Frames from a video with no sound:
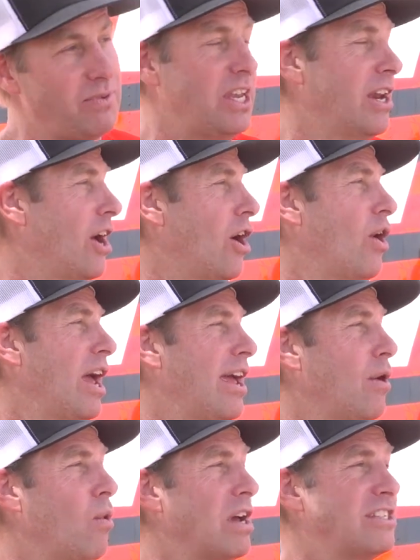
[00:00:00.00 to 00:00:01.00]
you know
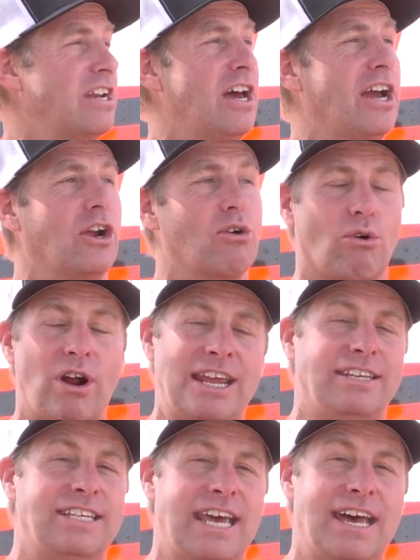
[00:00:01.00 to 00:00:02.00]
it wasn't a
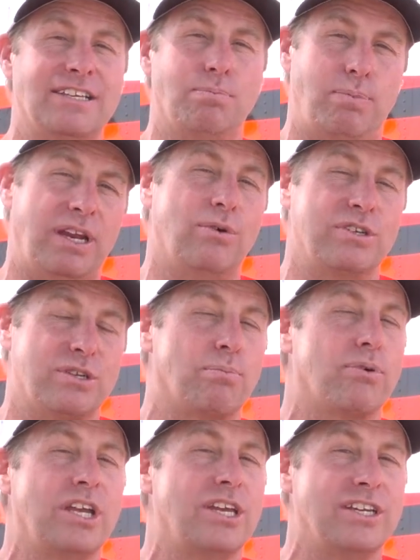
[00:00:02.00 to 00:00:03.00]
great test, but it was a
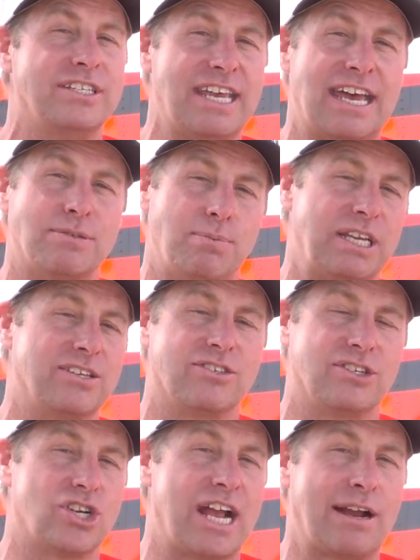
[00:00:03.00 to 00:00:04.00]
pretty good test because
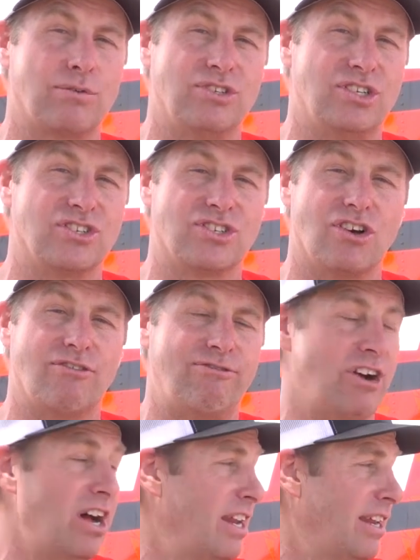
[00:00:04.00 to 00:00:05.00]
the track was just so
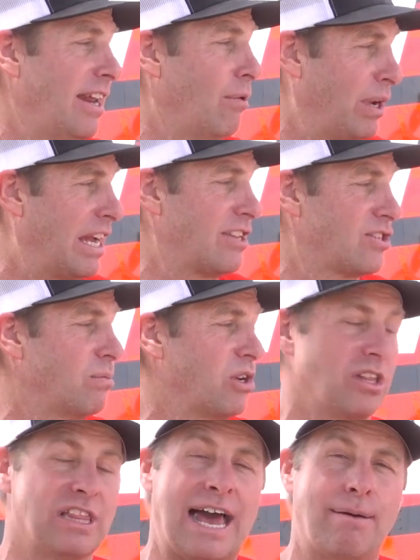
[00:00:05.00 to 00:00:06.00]
fun and, we got some
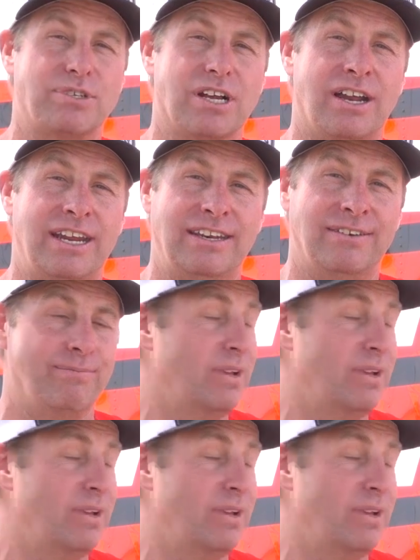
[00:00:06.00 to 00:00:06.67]
good laps on it.